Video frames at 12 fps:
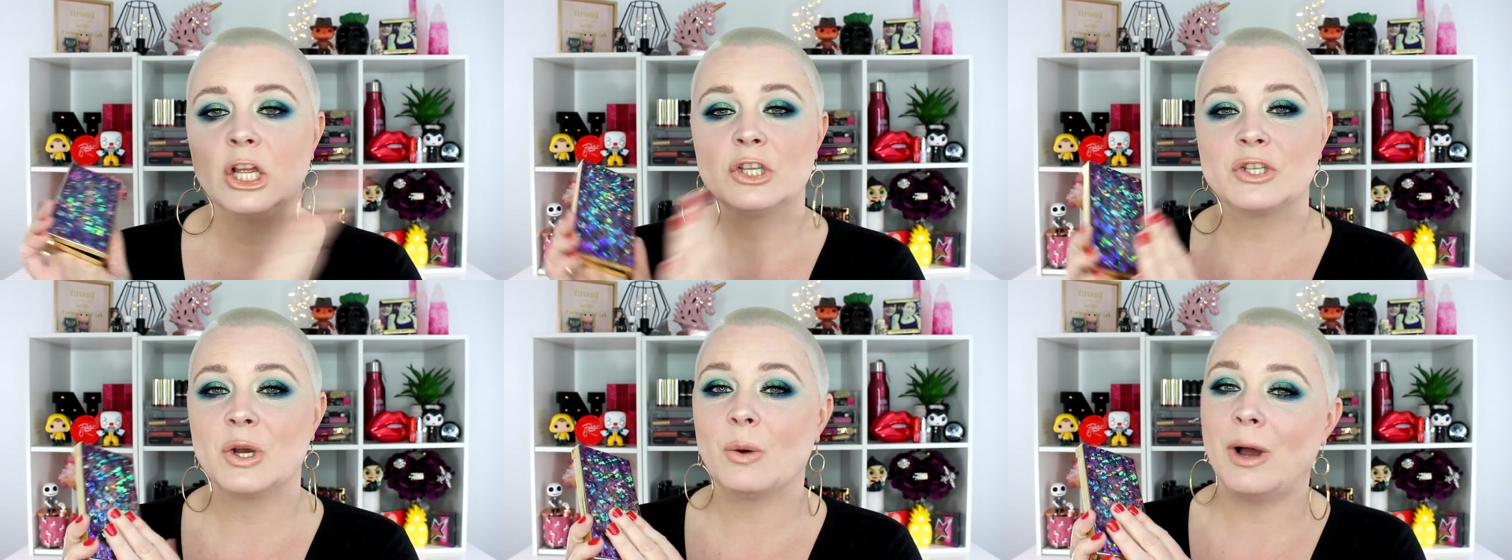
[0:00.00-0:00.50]

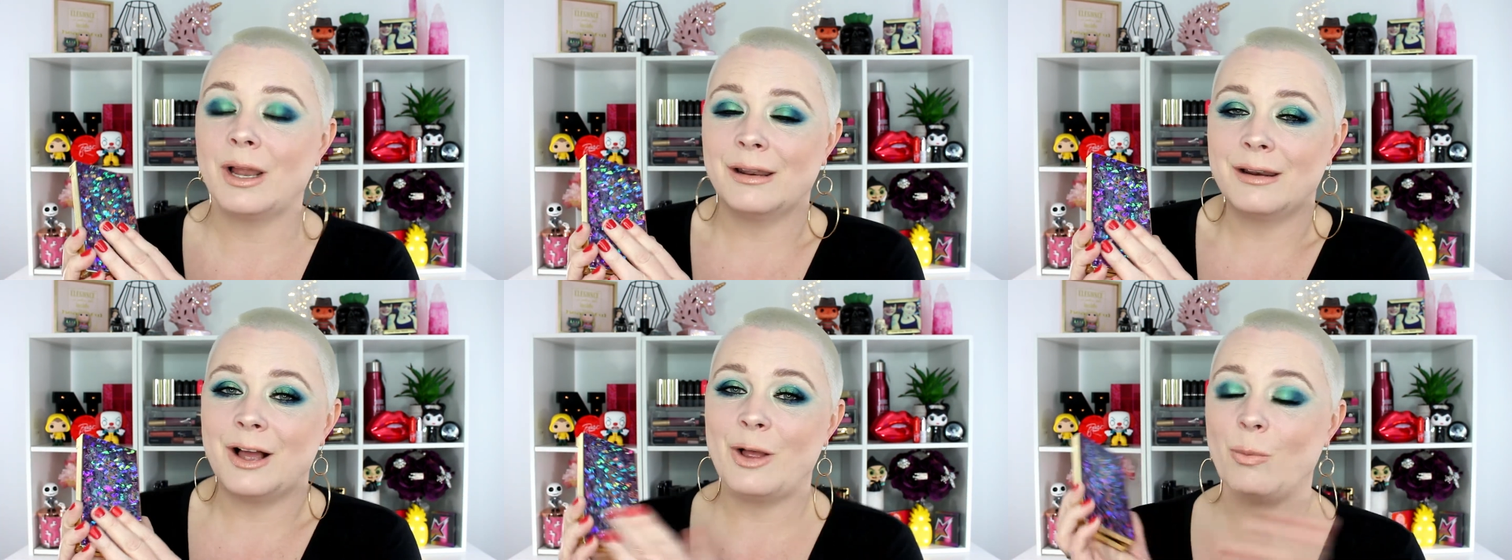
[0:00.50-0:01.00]
So all
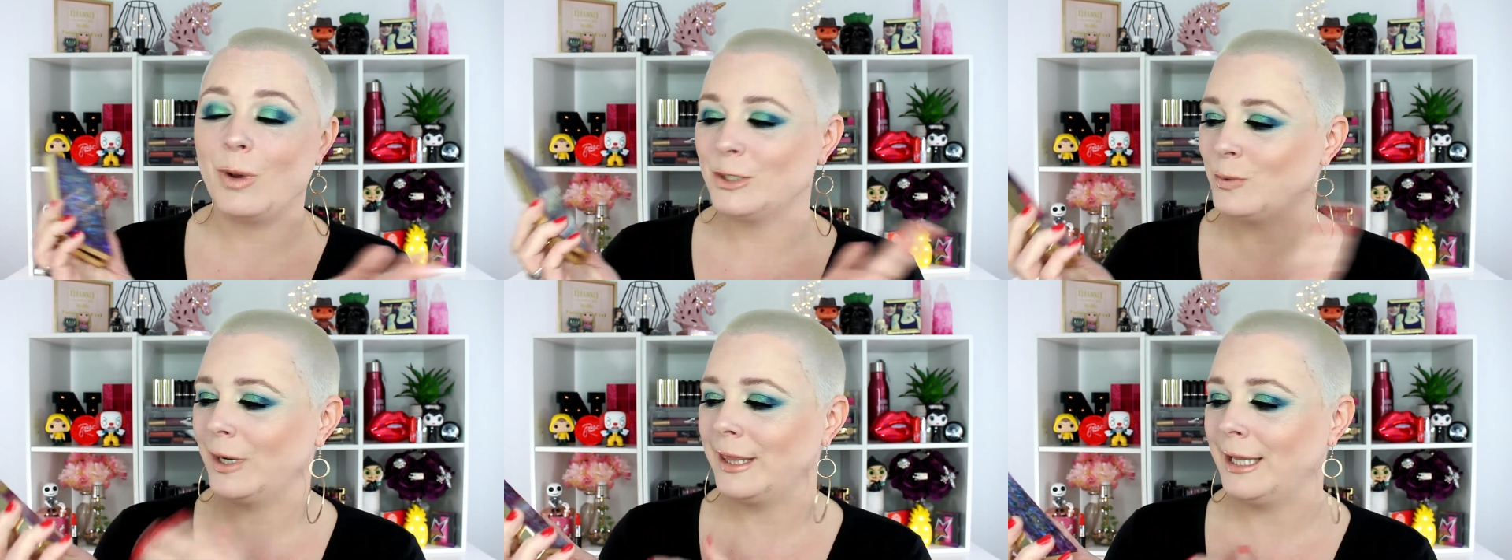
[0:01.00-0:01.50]
in all, what
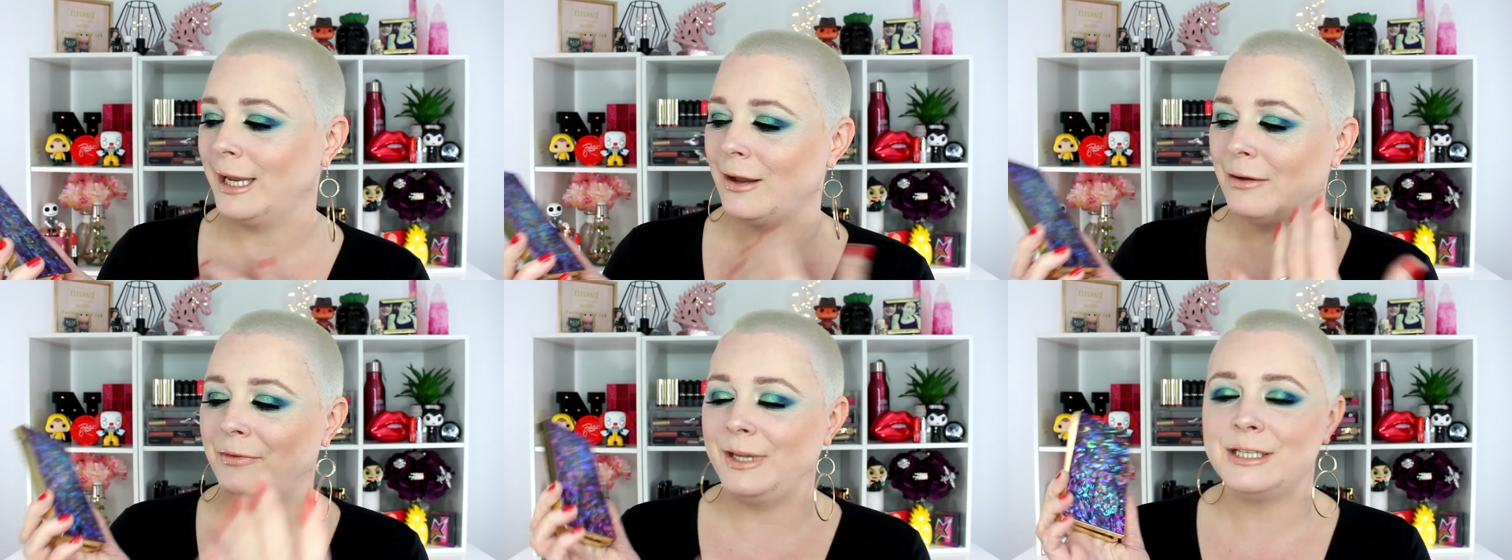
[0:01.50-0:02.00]
do I think
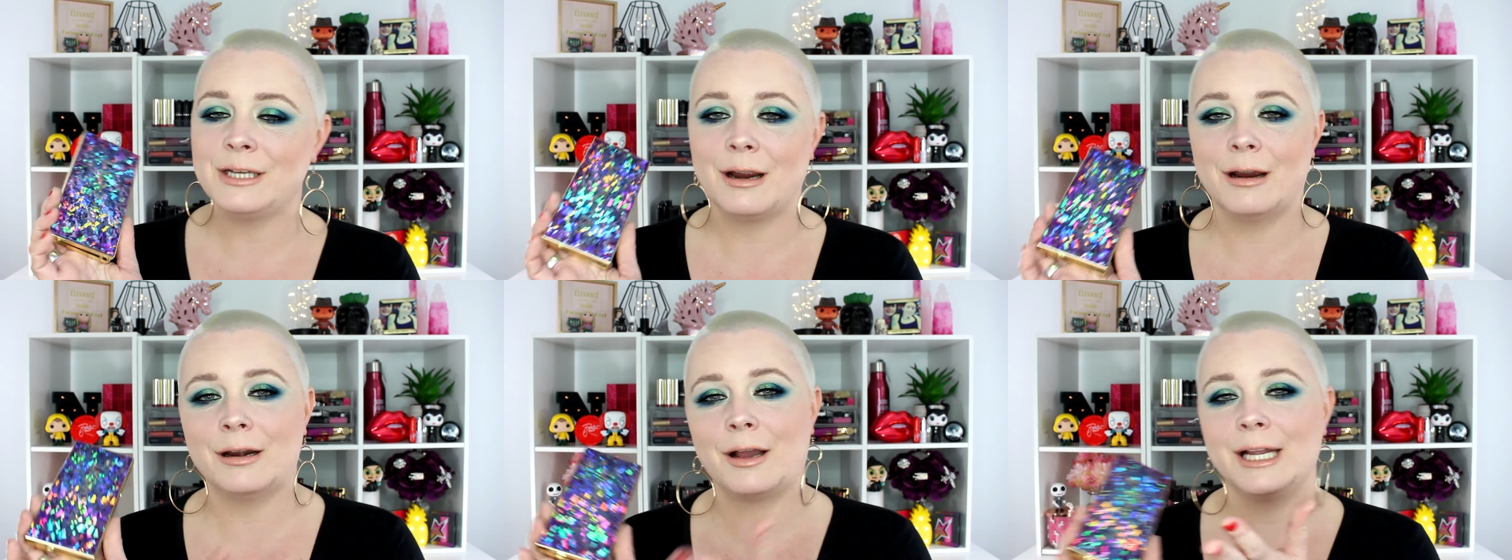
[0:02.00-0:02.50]
of the
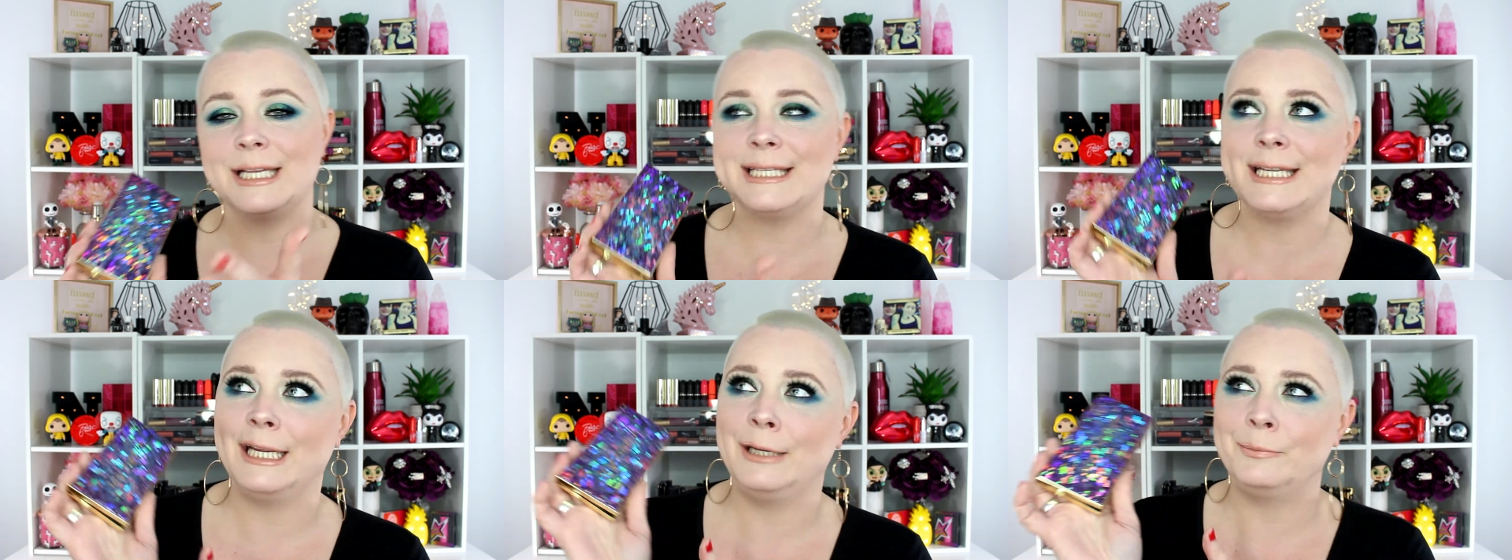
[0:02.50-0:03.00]
Tarte
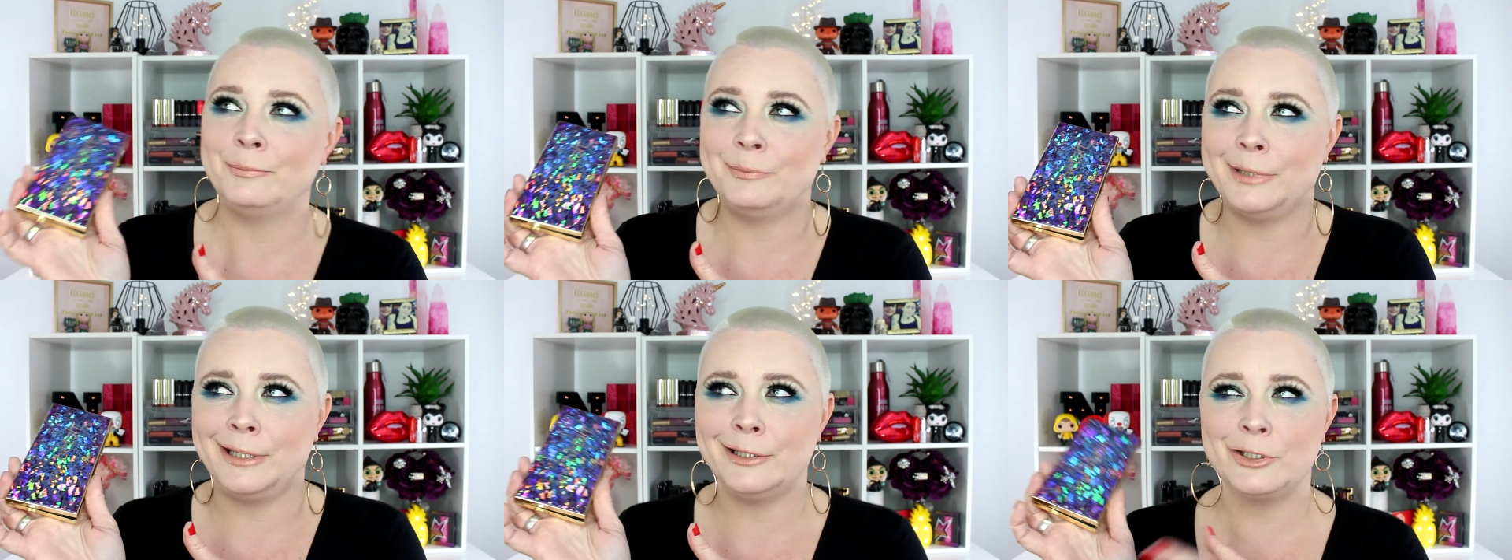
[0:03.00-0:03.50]
Icy
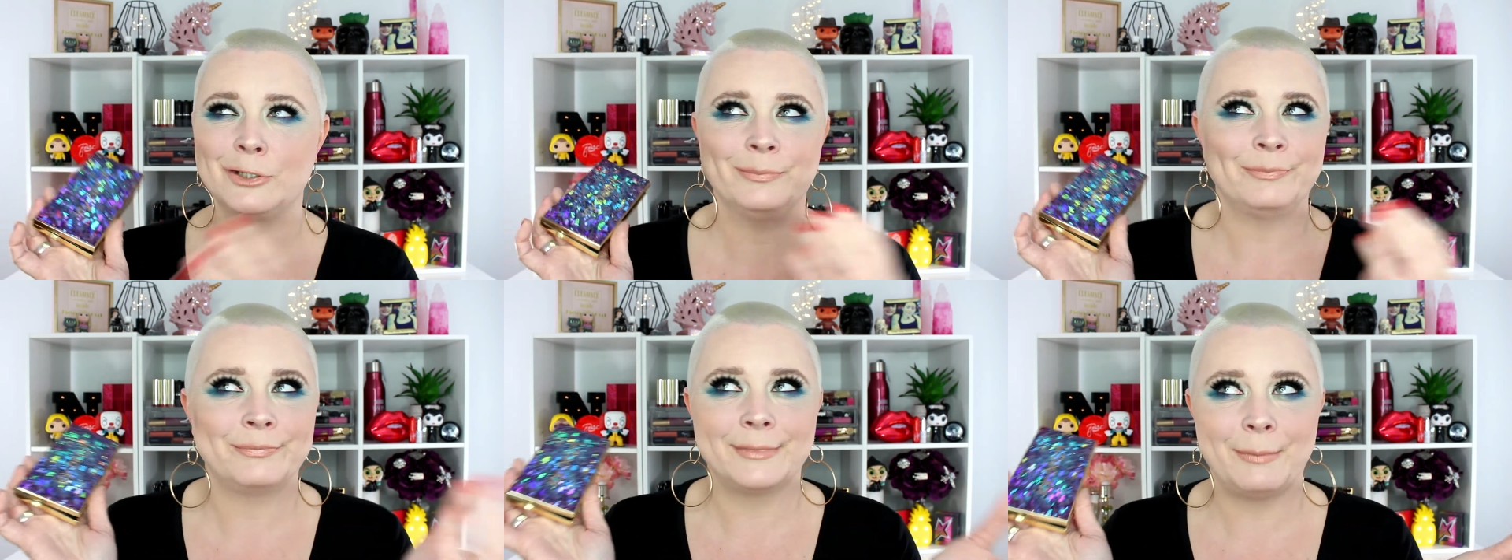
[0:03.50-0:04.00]
Betch
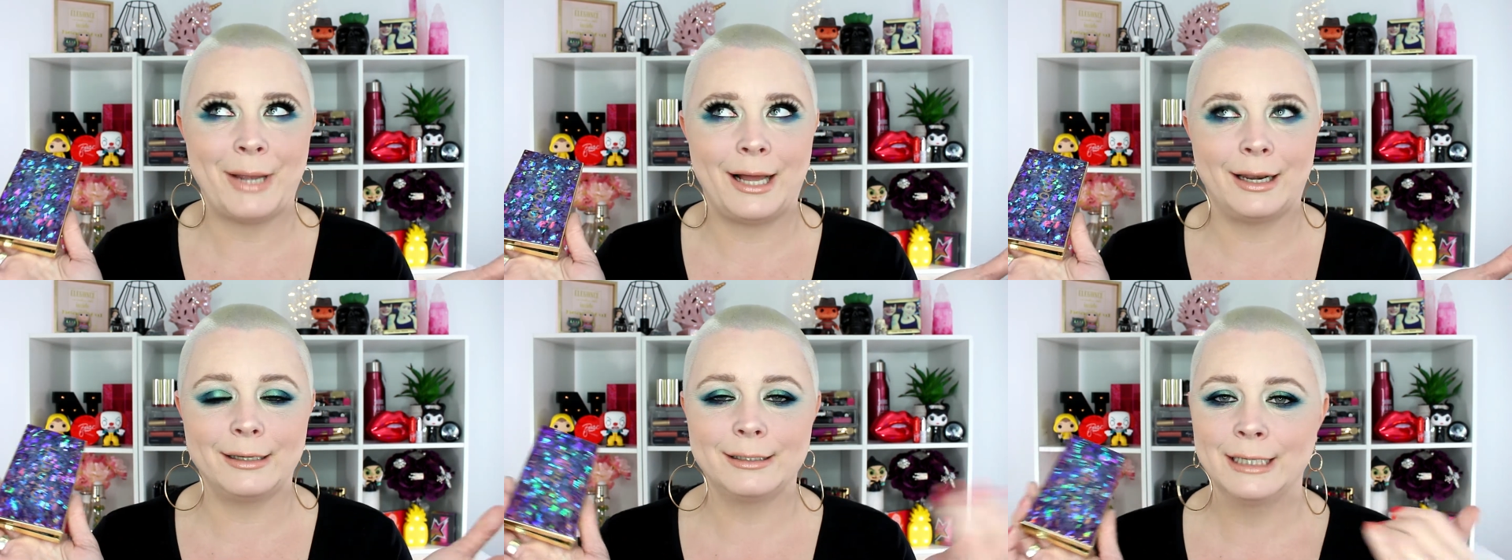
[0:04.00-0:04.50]

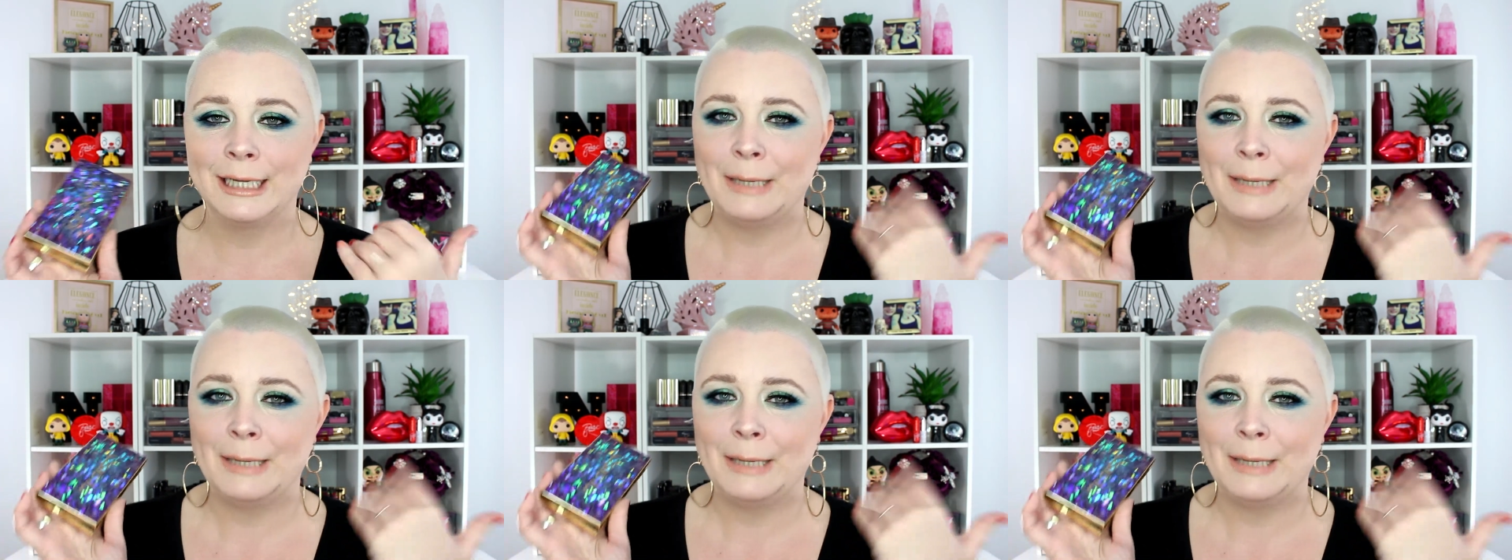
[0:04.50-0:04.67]
palette?